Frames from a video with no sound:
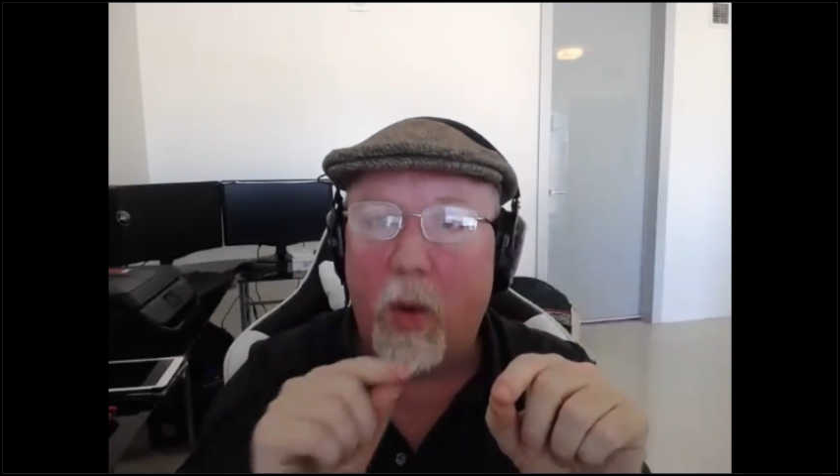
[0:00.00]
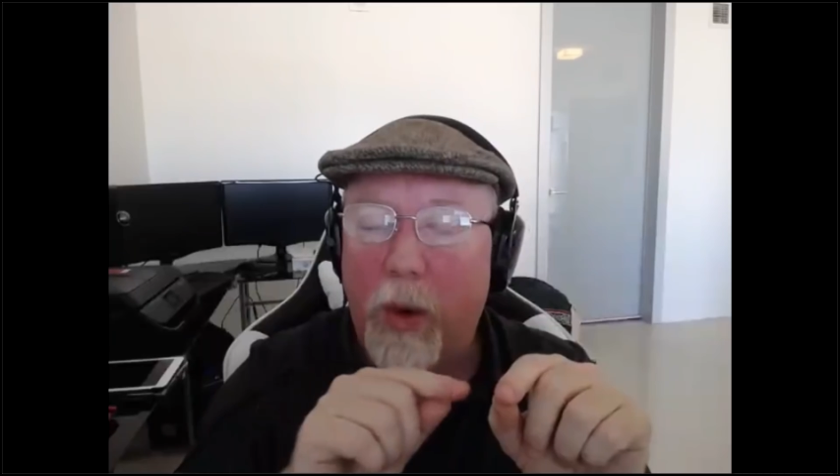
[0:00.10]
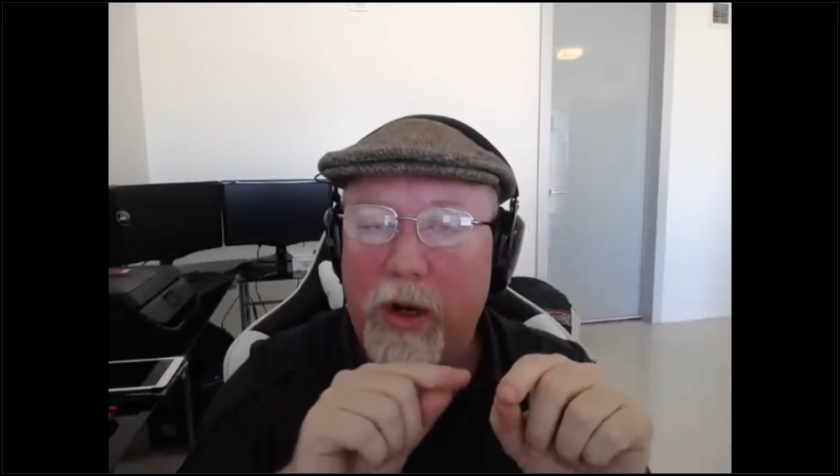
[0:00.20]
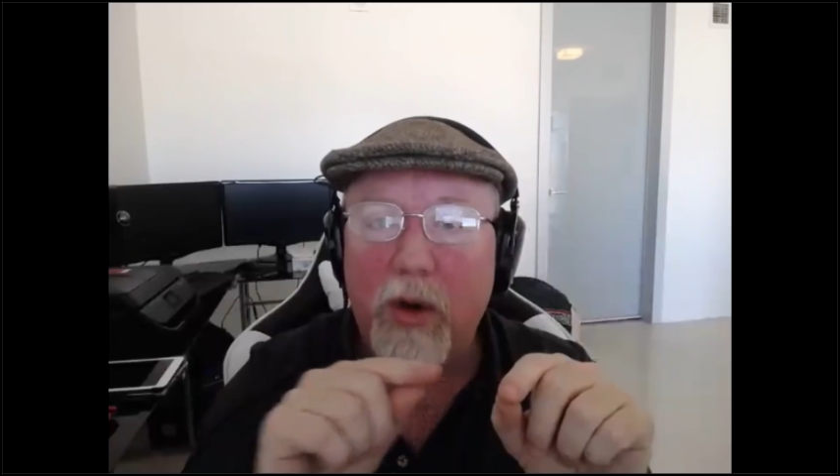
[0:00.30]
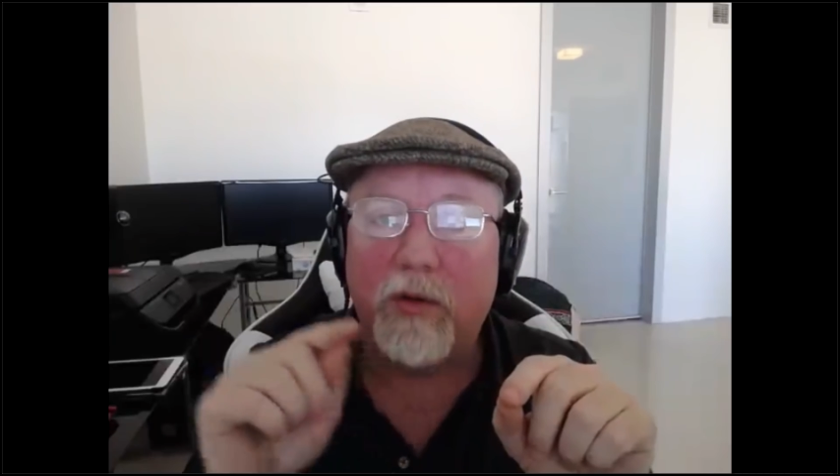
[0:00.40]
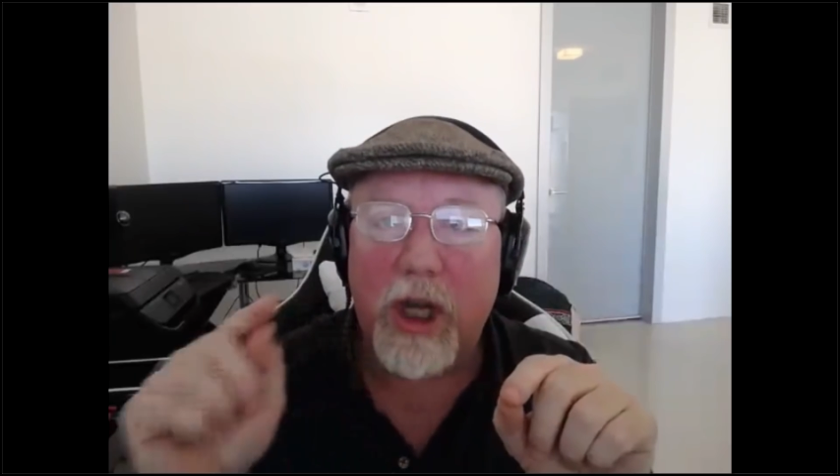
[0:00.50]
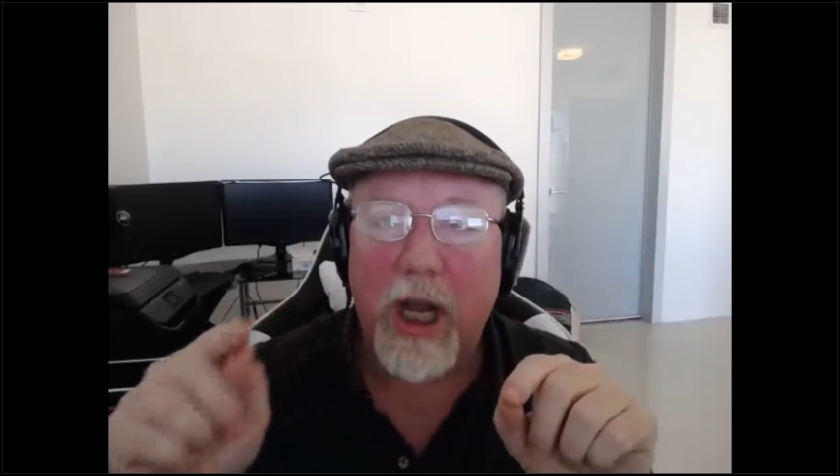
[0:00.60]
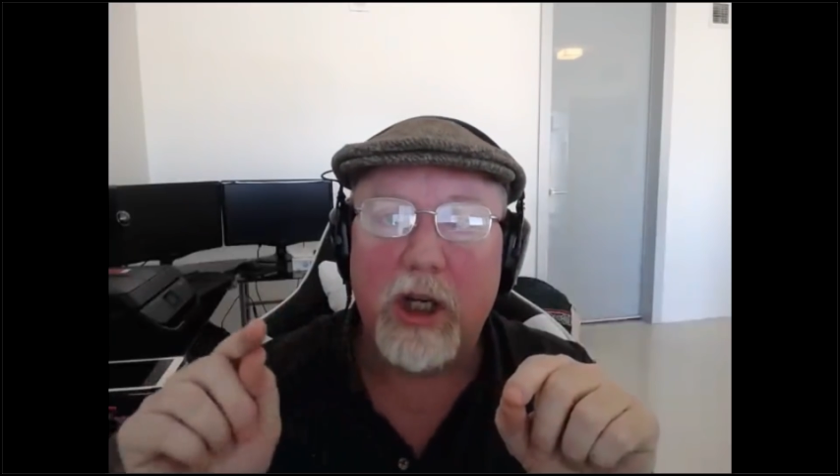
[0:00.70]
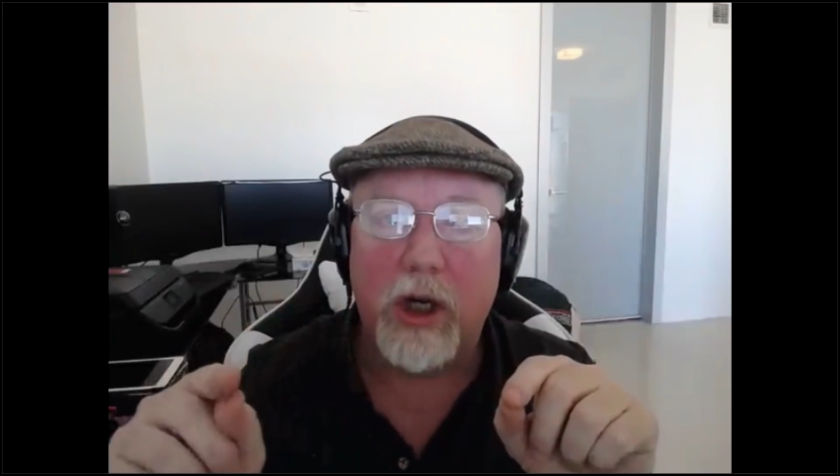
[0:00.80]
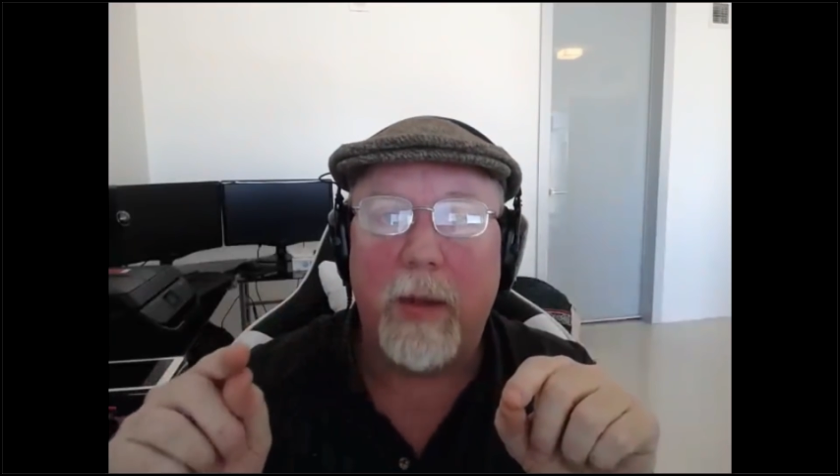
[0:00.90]
when you have
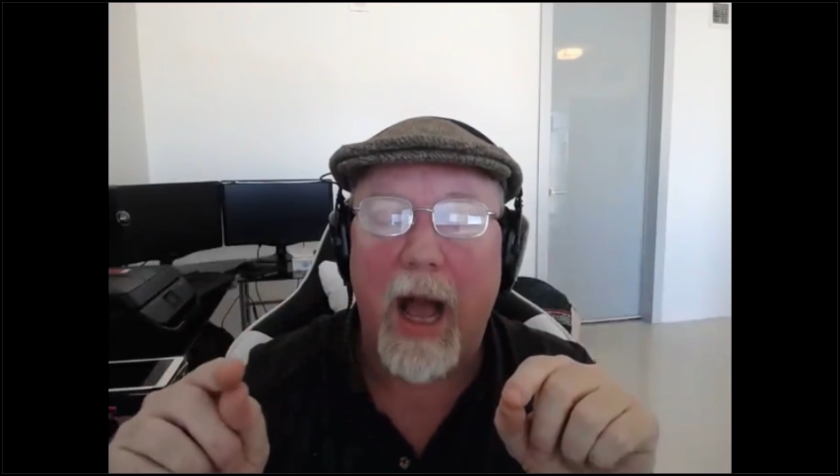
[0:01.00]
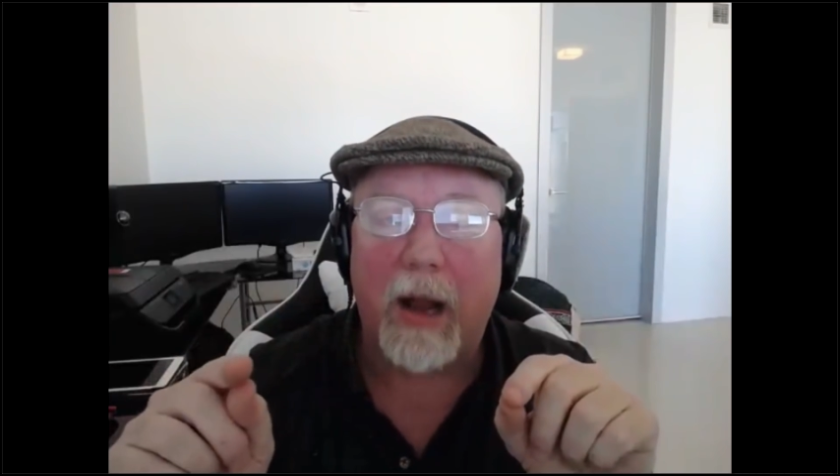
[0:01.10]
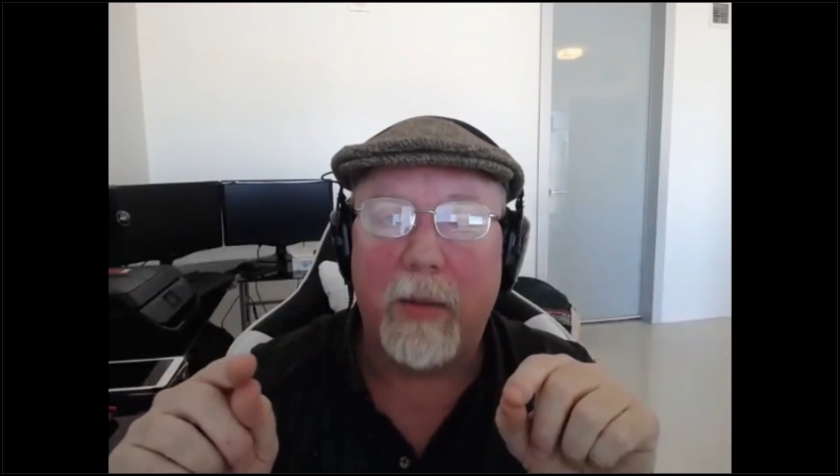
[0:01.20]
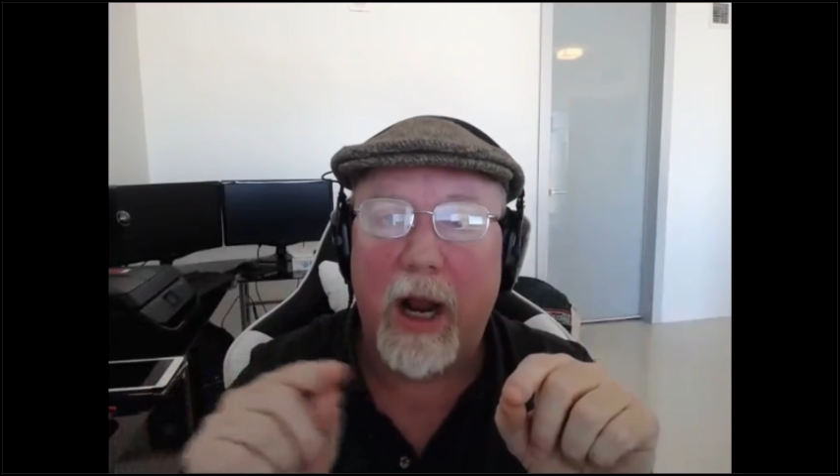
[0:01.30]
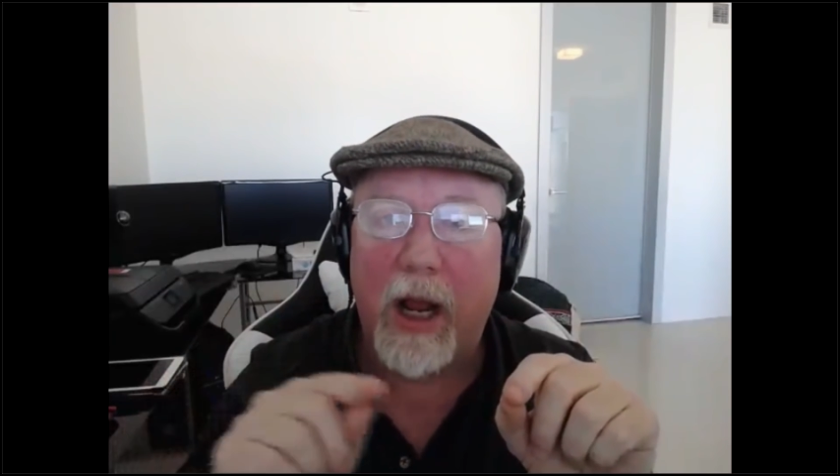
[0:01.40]
changed your back matter